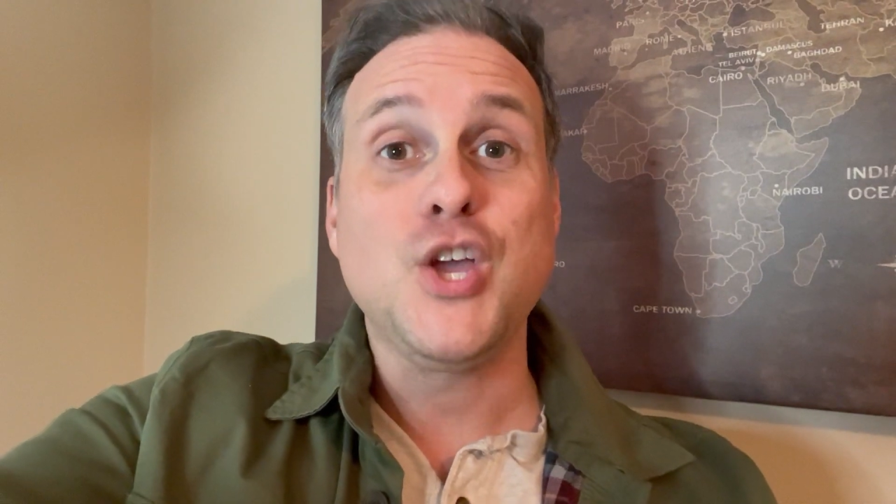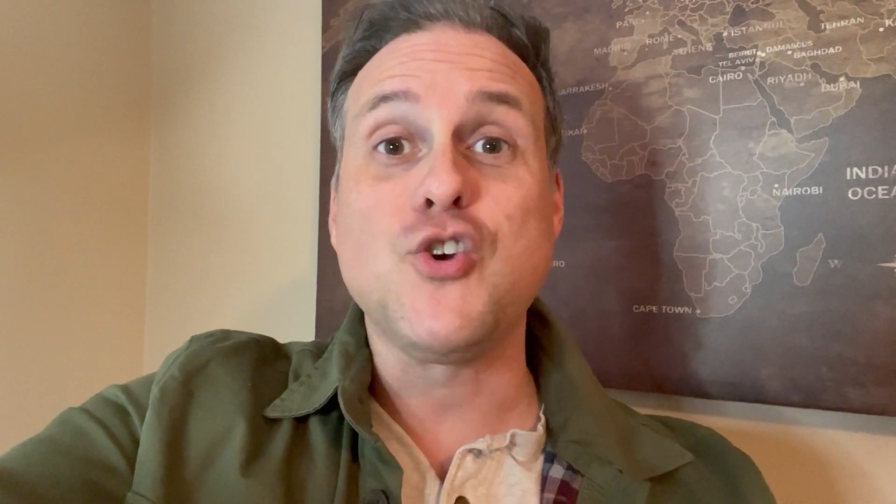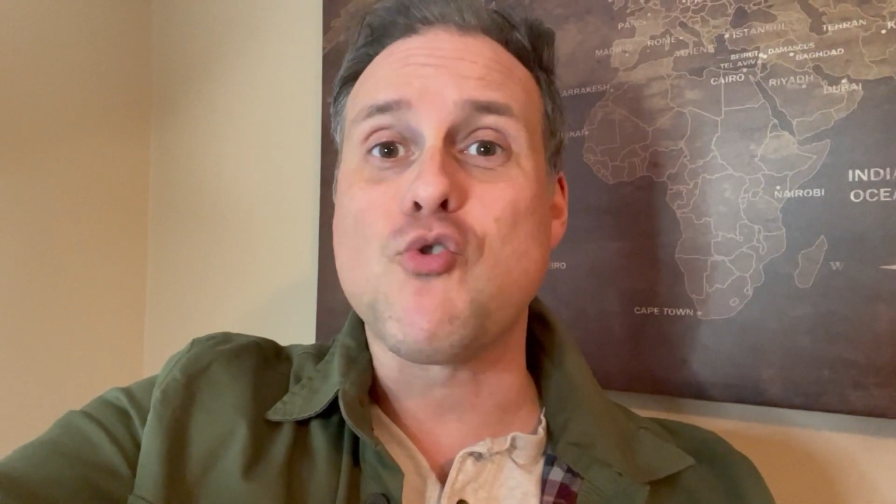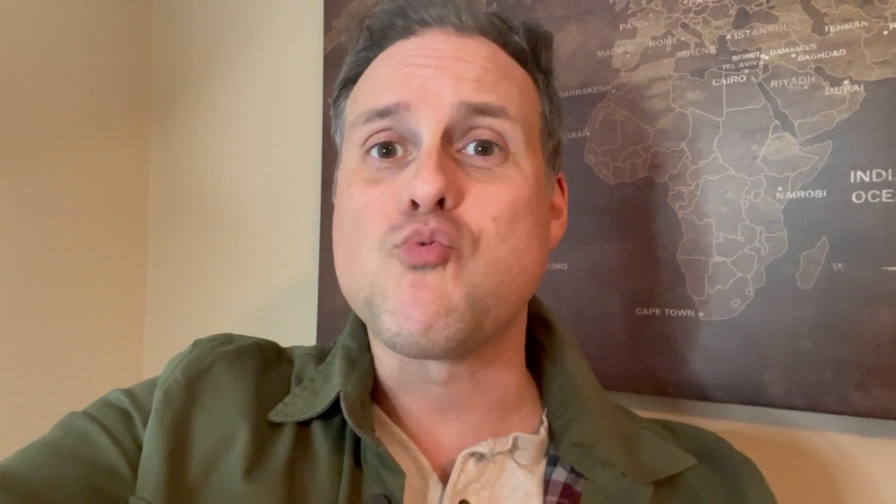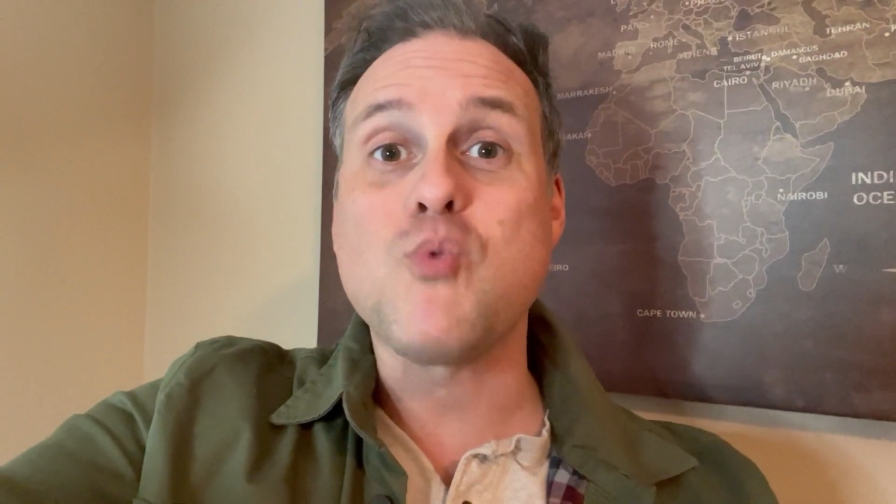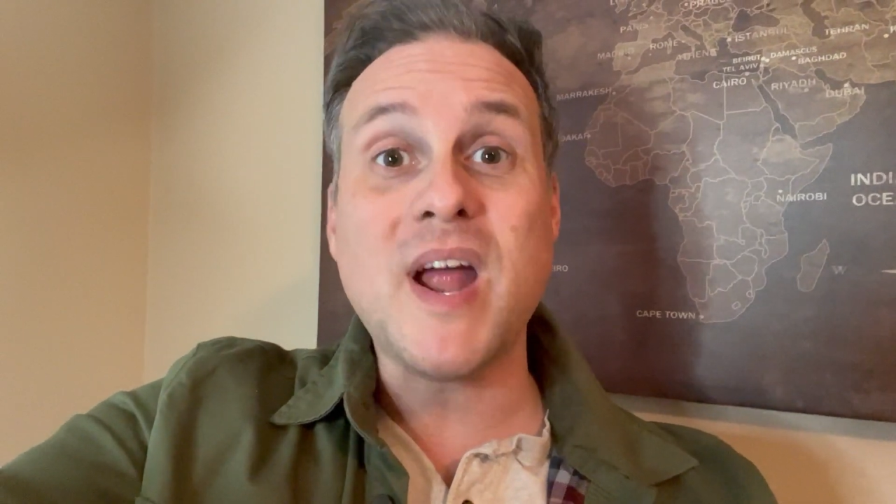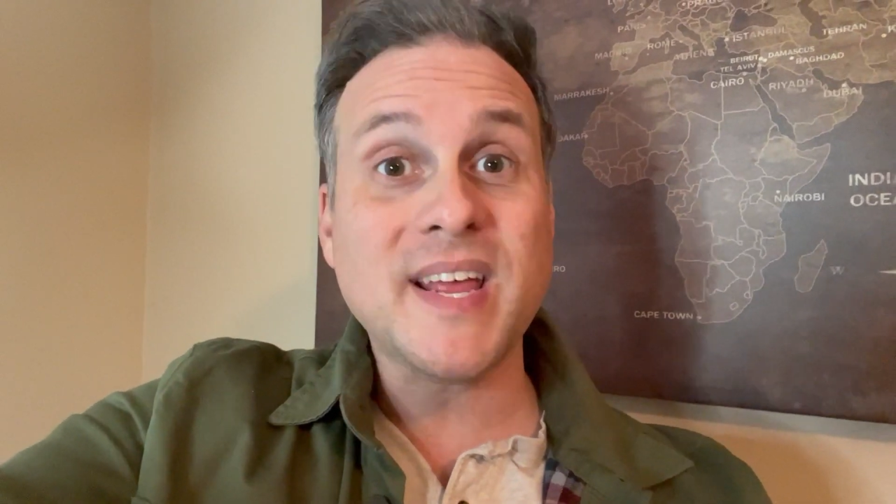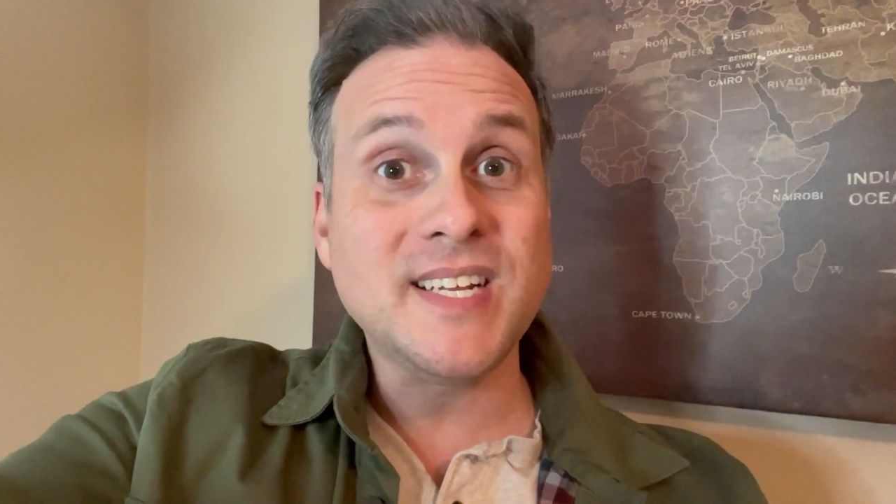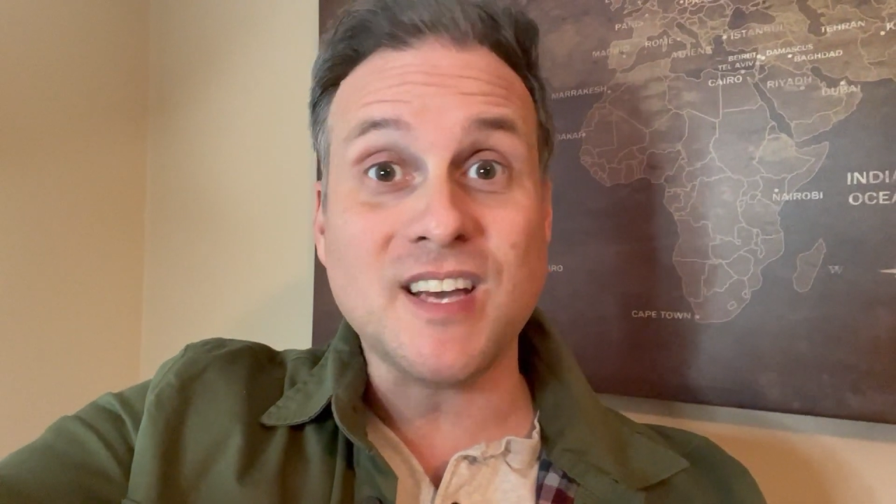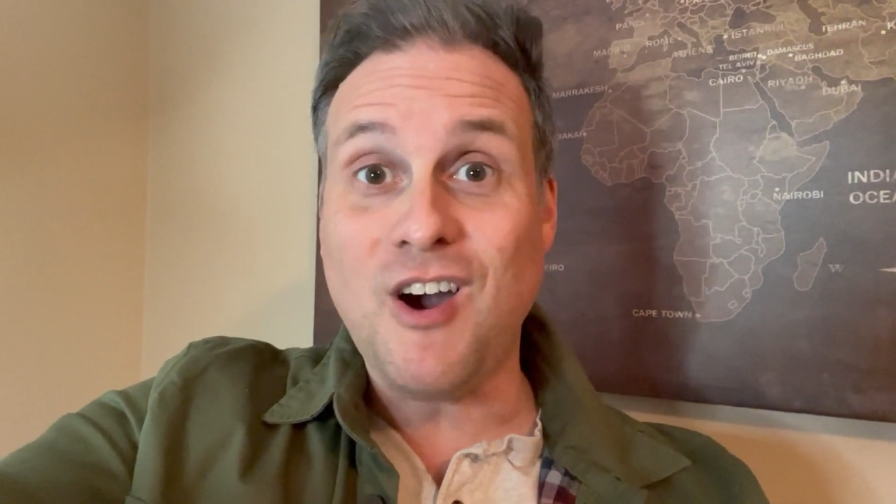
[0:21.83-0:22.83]
You're
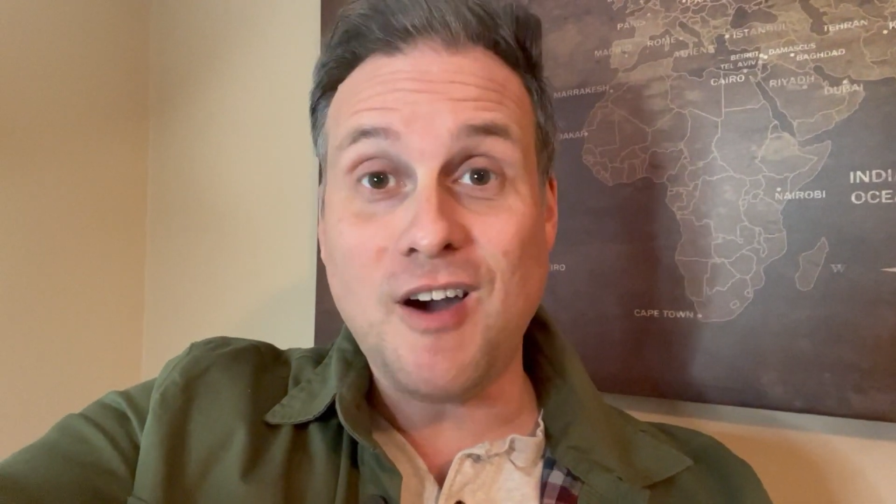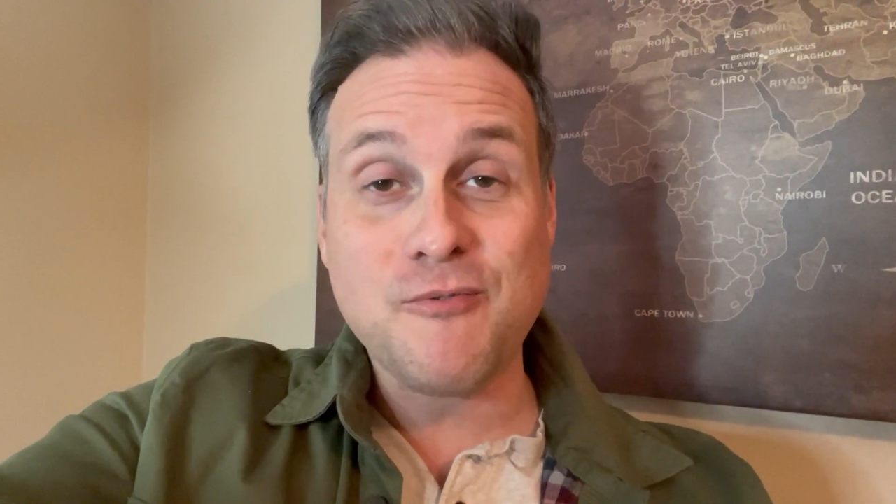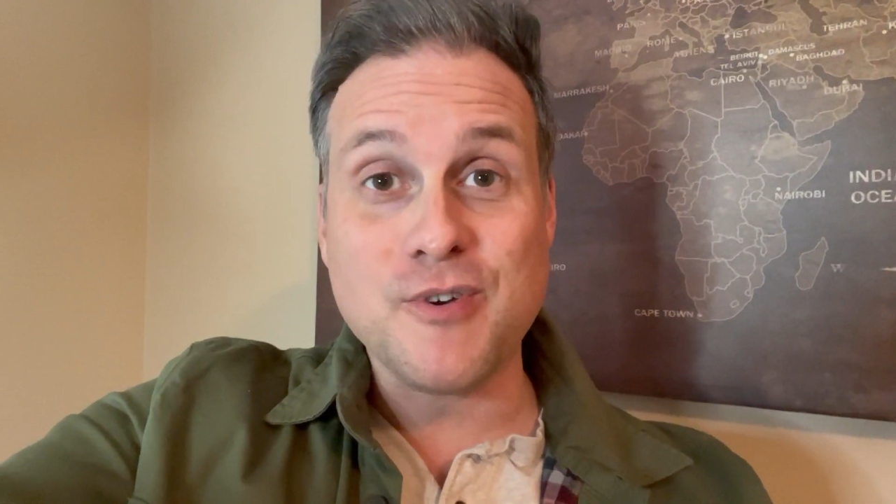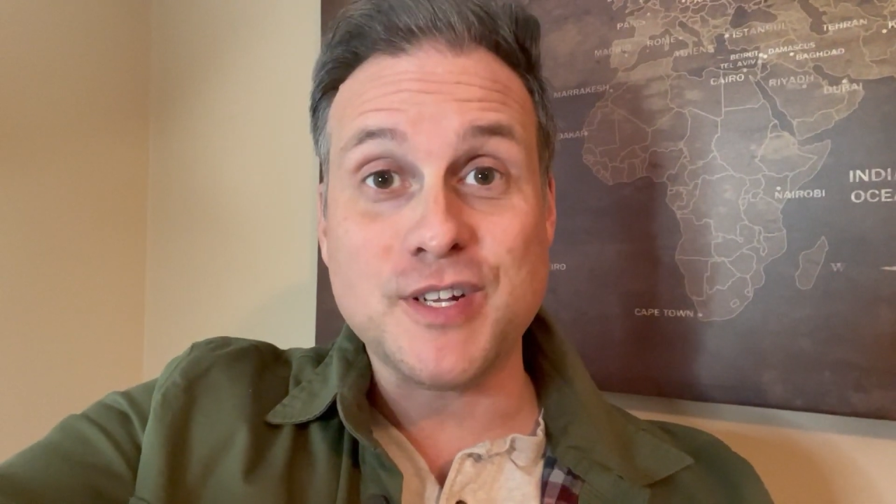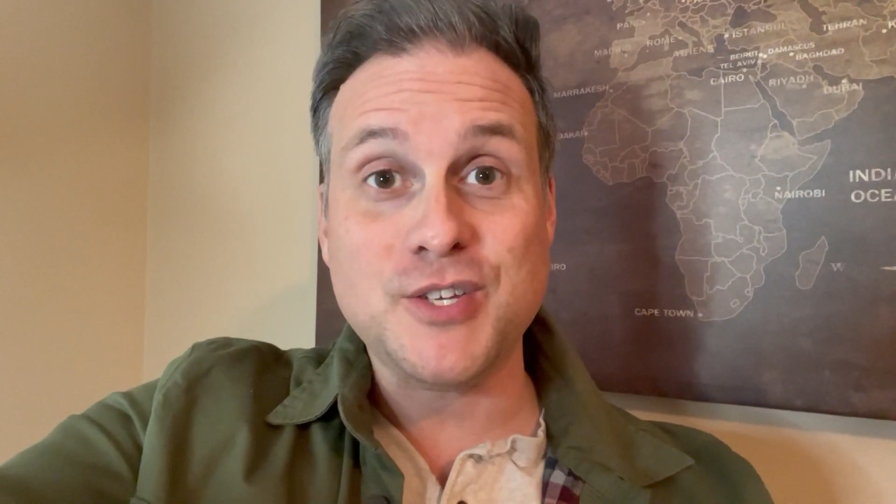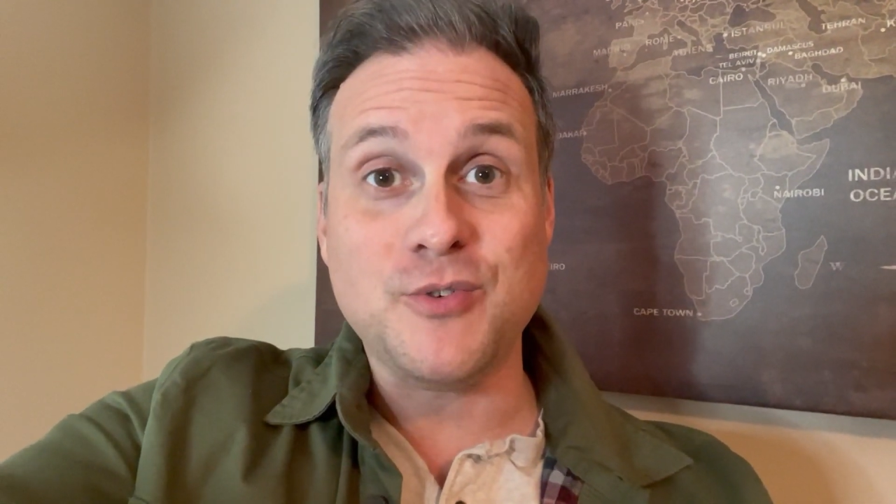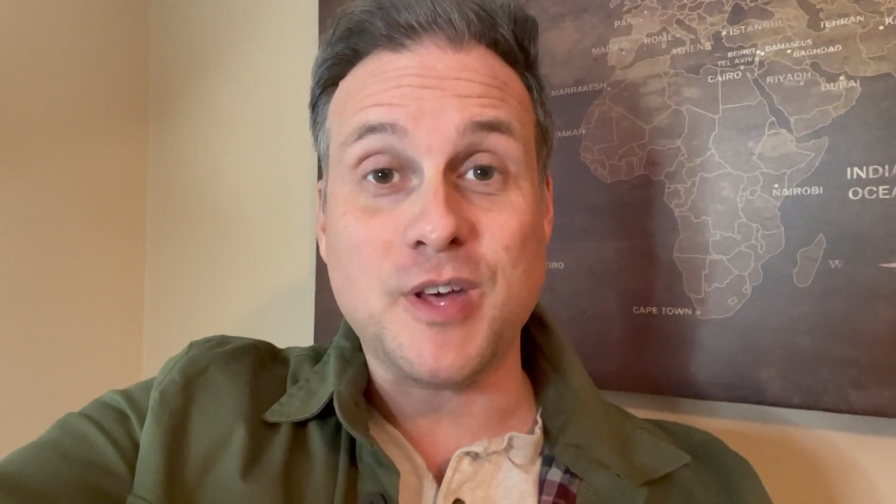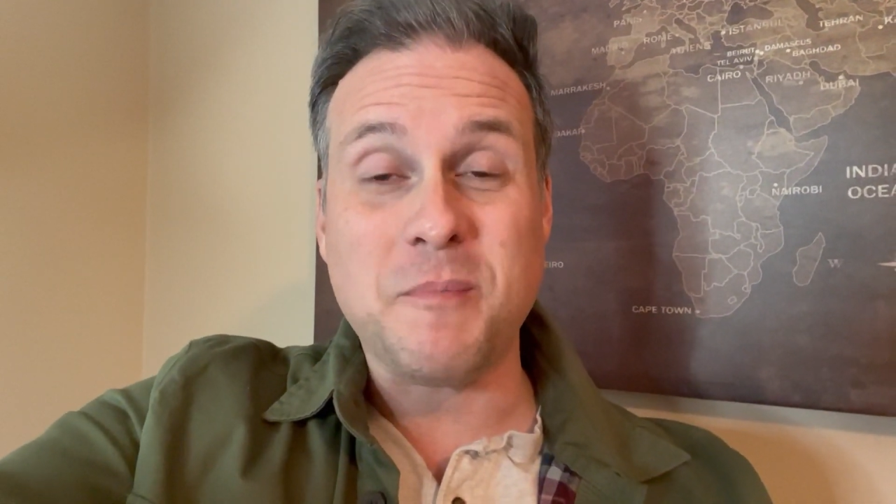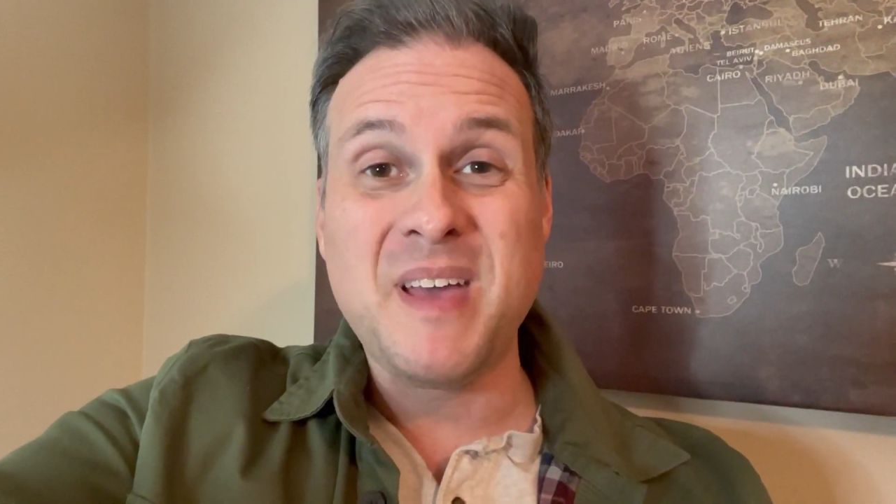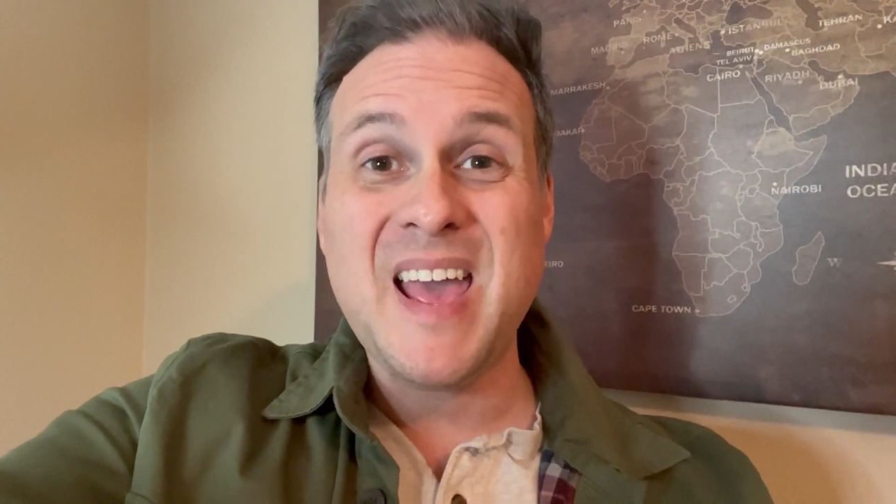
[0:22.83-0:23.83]
ready to offer it to
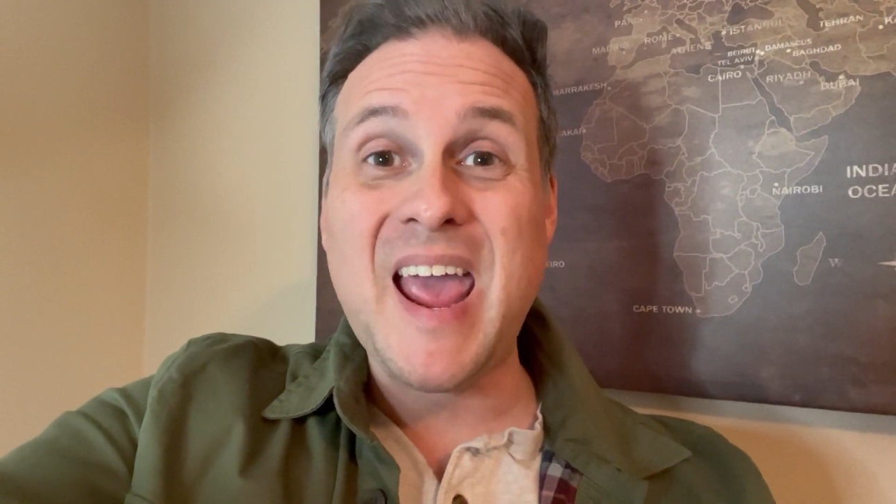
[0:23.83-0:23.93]
them,